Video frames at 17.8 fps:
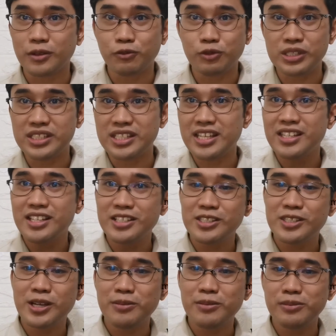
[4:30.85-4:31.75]
If we see
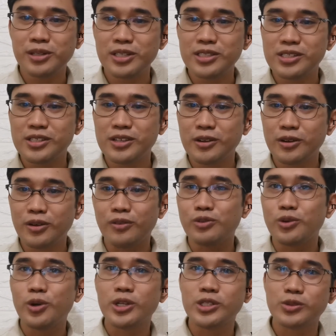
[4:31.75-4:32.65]
these numbers, of
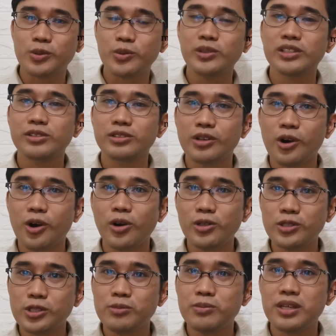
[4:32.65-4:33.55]
course we will
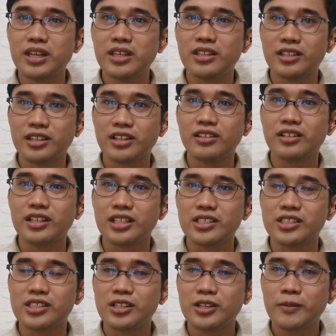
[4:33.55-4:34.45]
also be
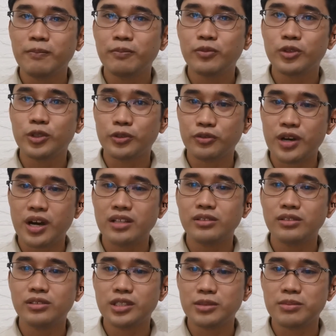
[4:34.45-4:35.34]
encouraged to
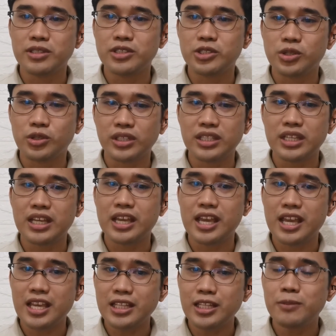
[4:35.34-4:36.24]
follow the majority.
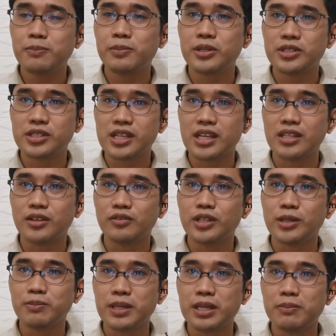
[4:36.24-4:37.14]
80%
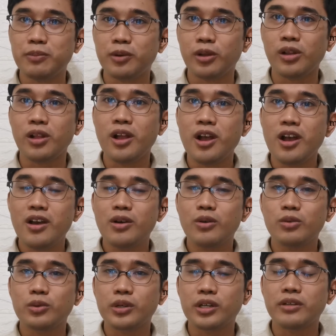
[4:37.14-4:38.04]
of the people
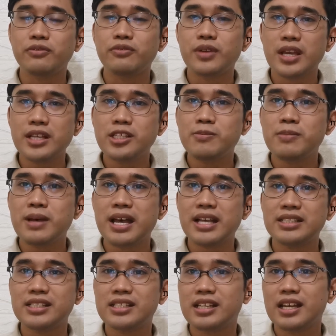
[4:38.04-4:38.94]
wear face
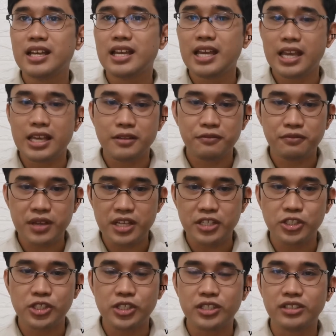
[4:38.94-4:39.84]
mask and
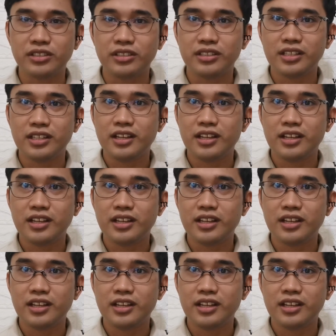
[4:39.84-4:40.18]
face shield.